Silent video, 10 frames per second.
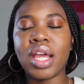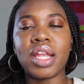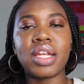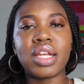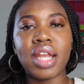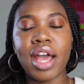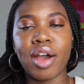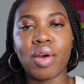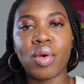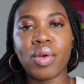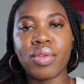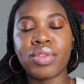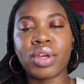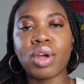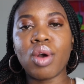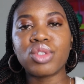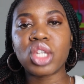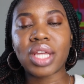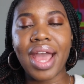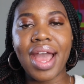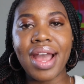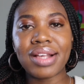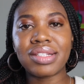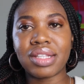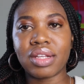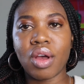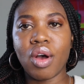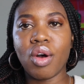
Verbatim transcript: Now, the kojic acid